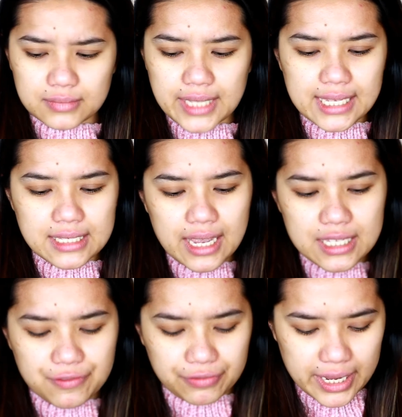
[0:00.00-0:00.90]
They say
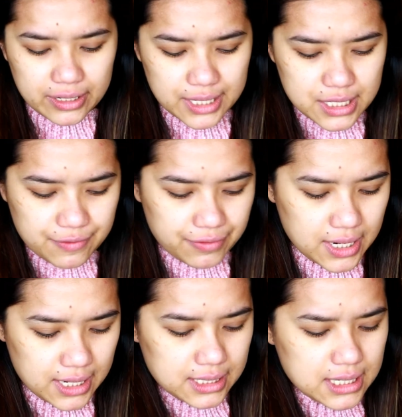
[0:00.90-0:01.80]
it's fragrance
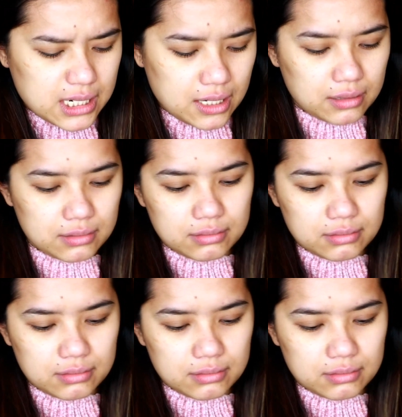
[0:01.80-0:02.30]
free, isn't it?